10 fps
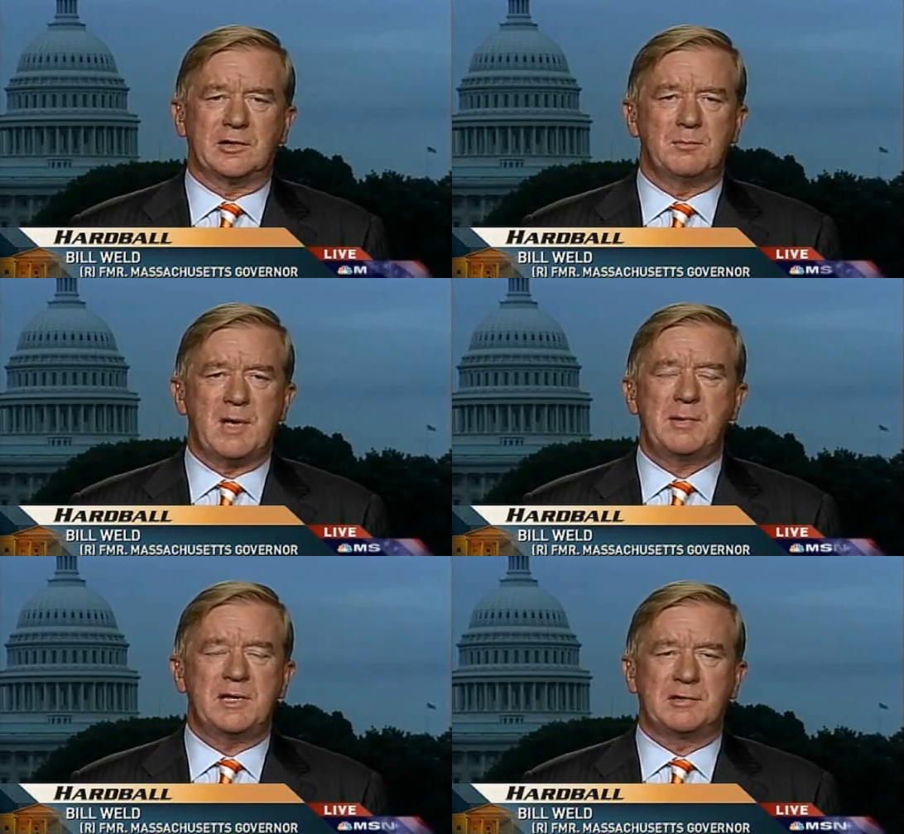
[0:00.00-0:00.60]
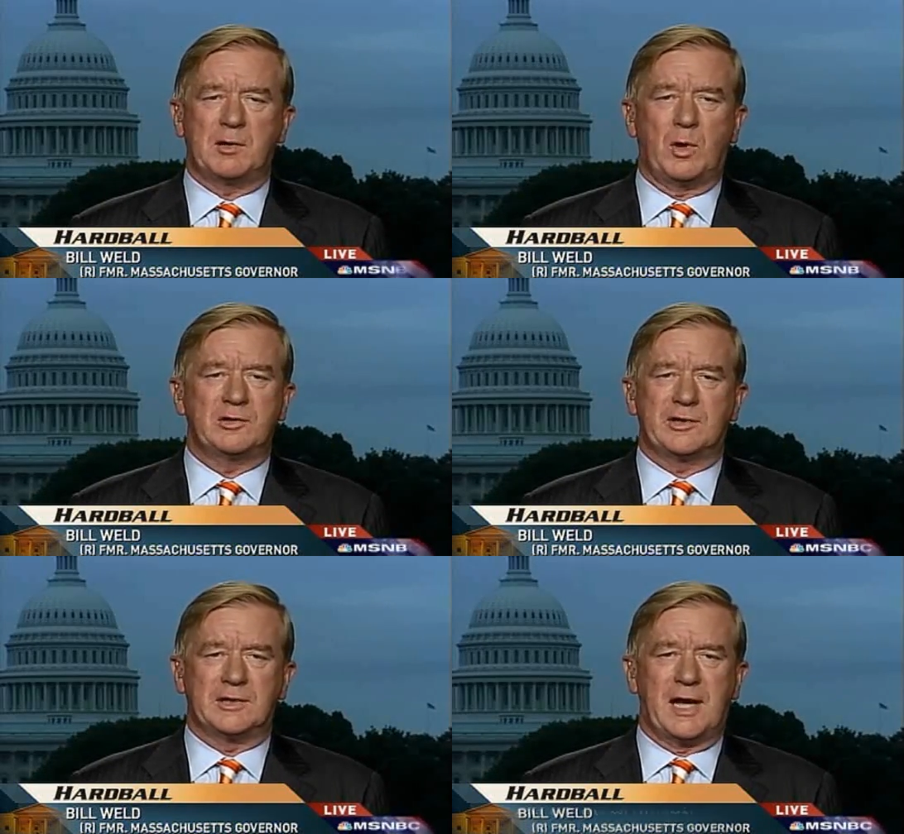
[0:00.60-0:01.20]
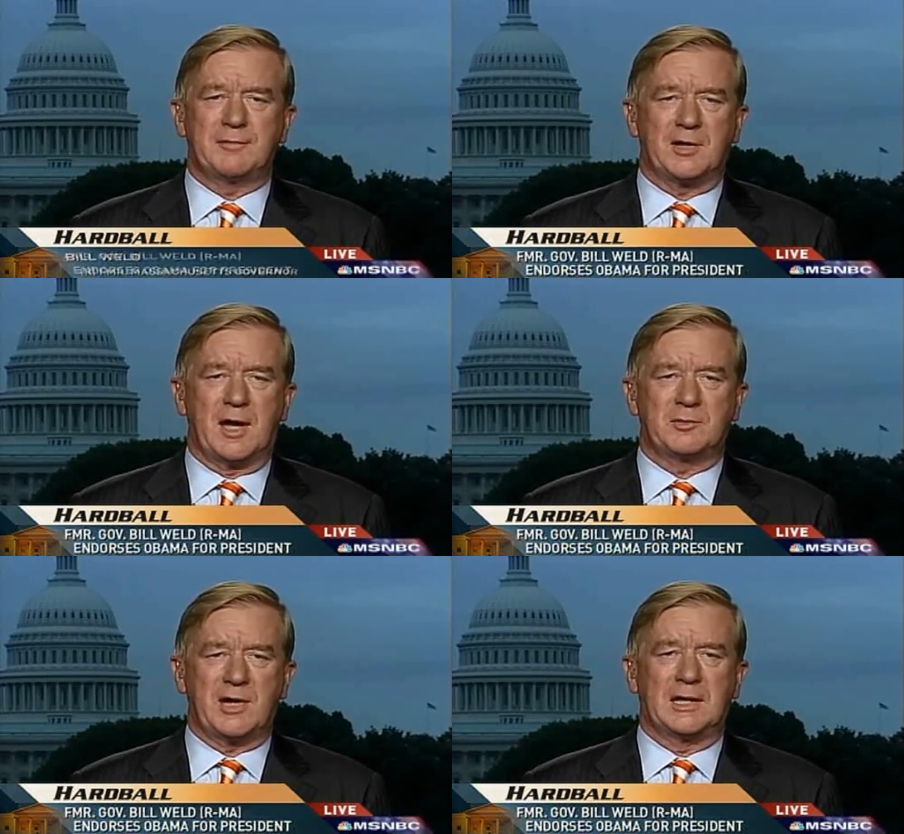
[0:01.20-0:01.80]
uh, maybe even a once in a
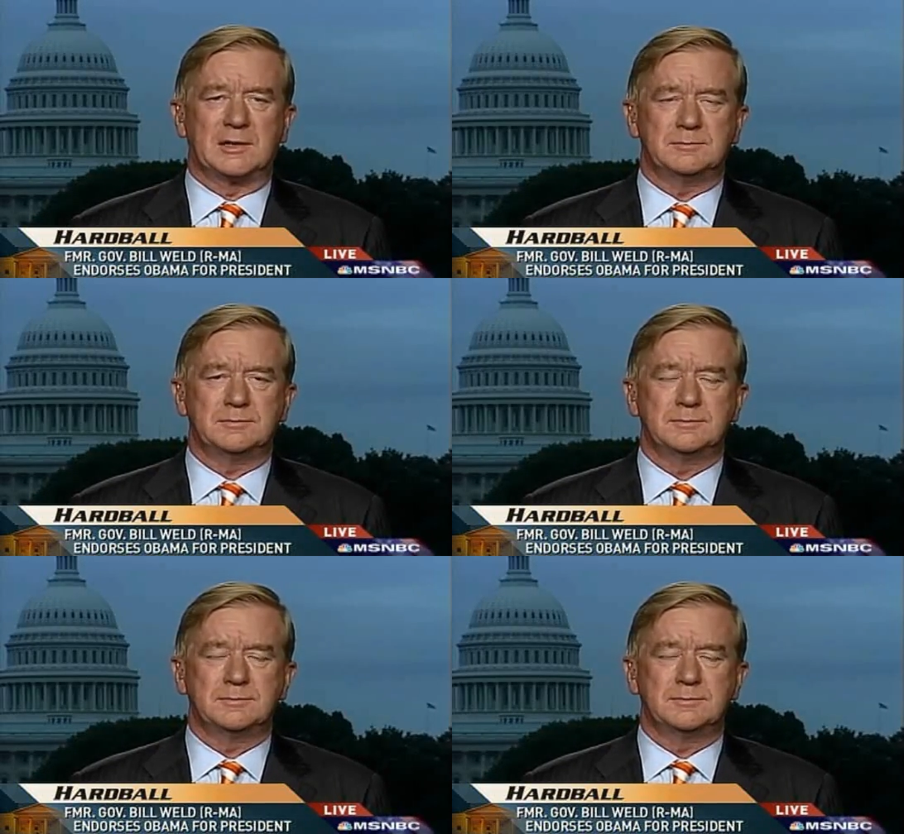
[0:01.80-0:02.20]
lifetime talent.